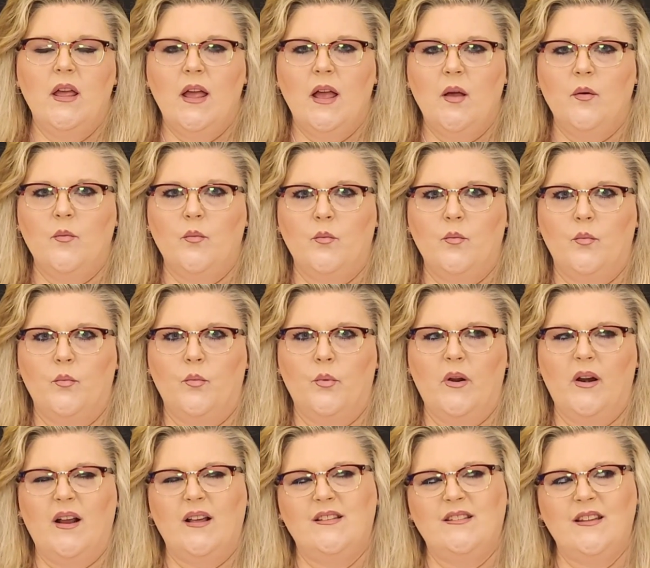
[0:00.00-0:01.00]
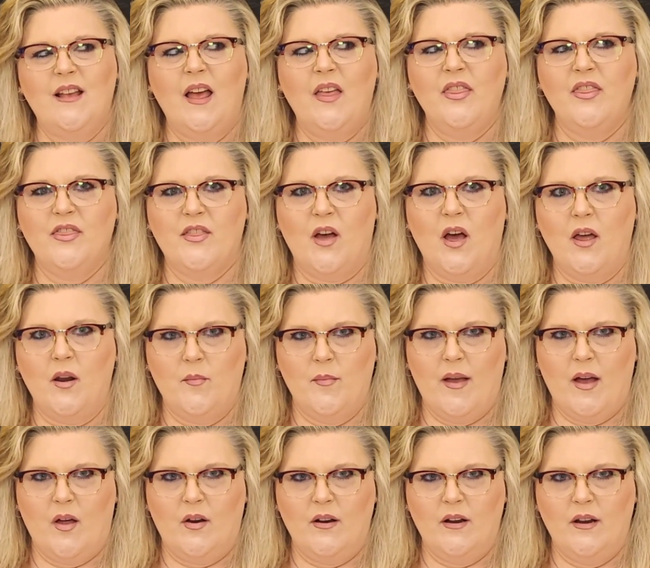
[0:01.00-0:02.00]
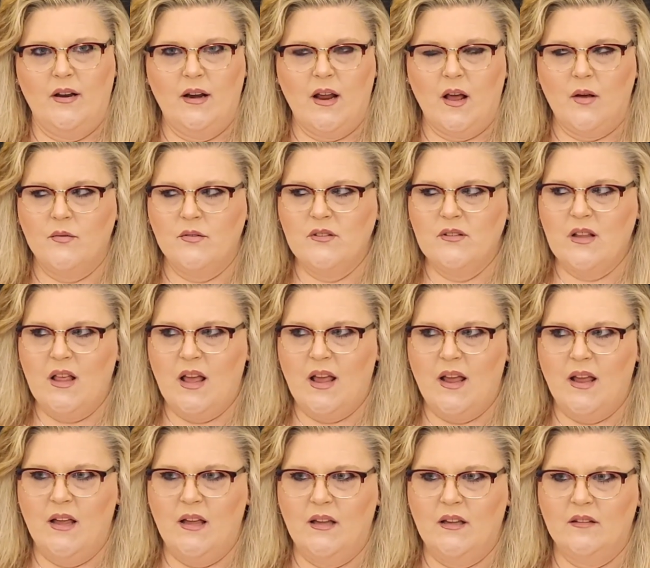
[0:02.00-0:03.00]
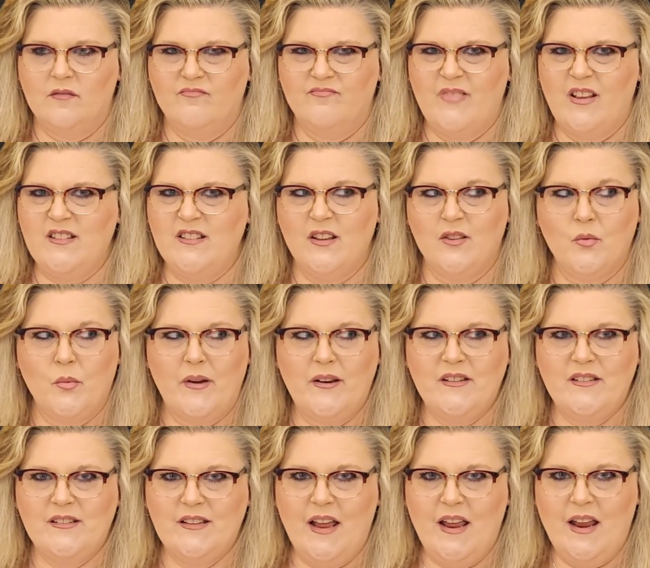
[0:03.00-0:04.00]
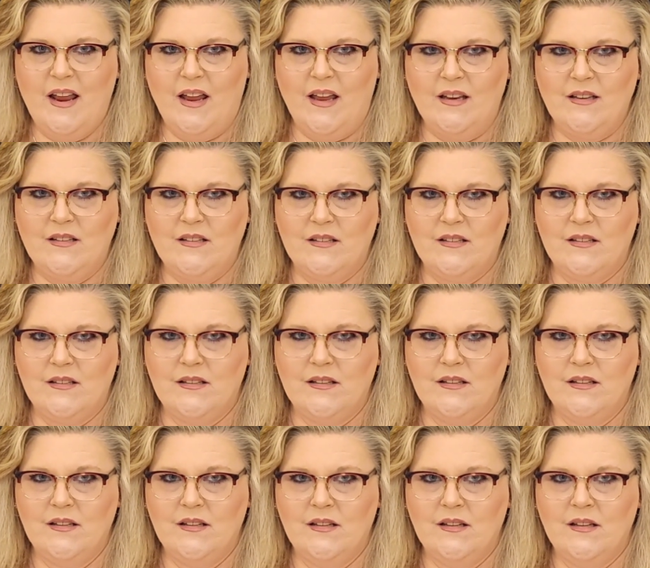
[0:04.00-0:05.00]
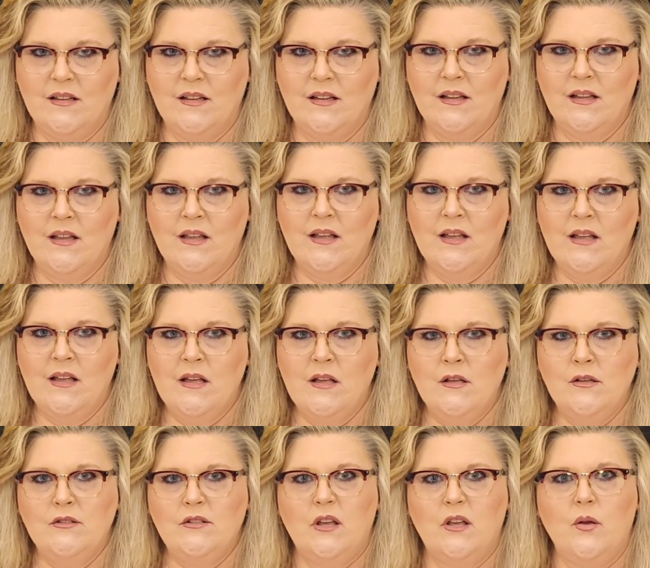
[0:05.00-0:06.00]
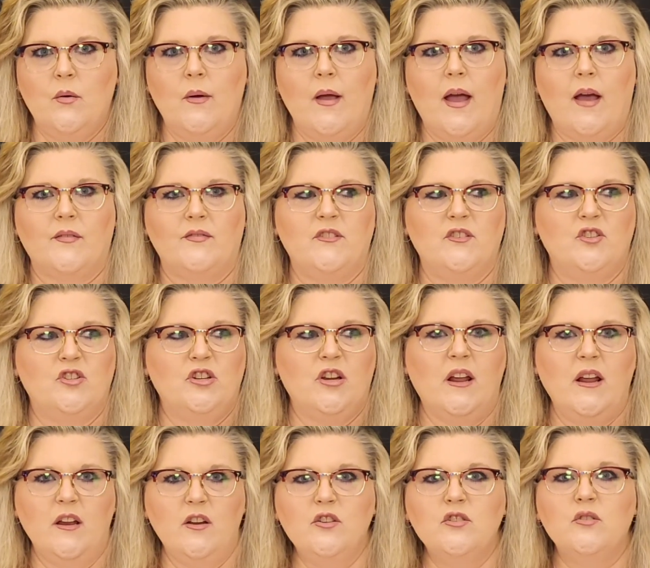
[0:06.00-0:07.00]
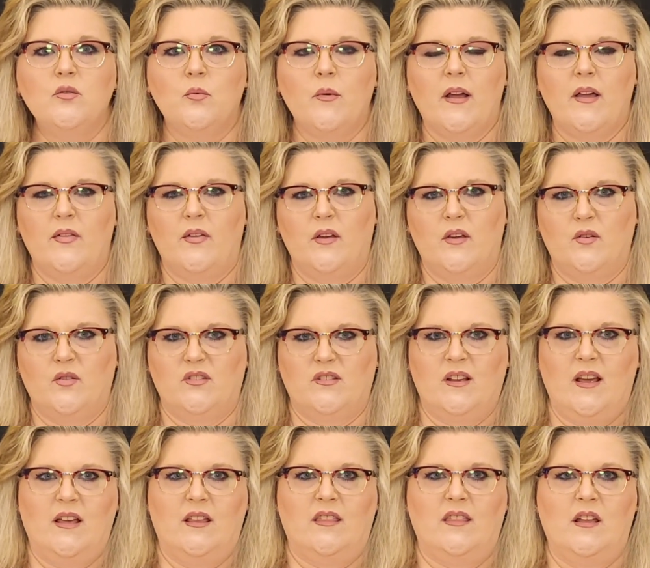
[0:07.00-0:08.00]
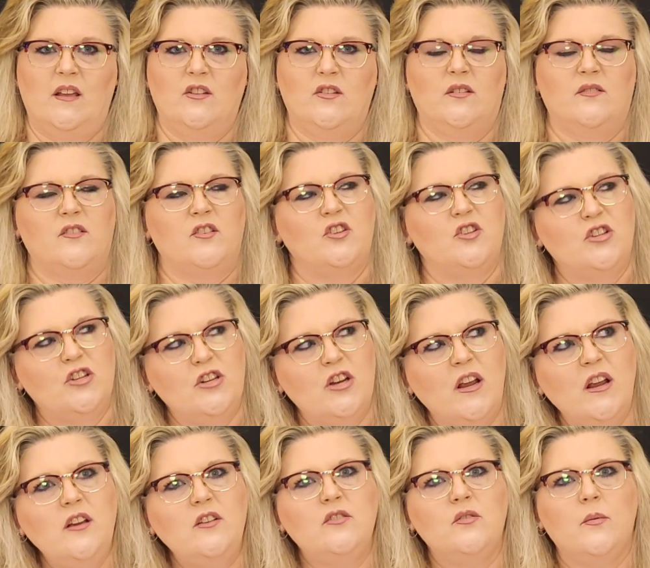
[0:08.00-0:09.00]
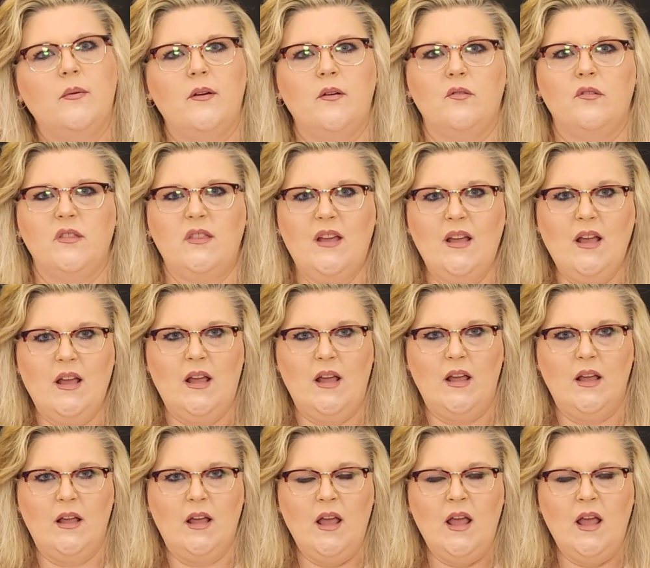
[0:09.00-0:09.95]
And when I sat and thought about it, I was like, that's not the way to say it. So you have to change the way that you say things. You have to change the way you think.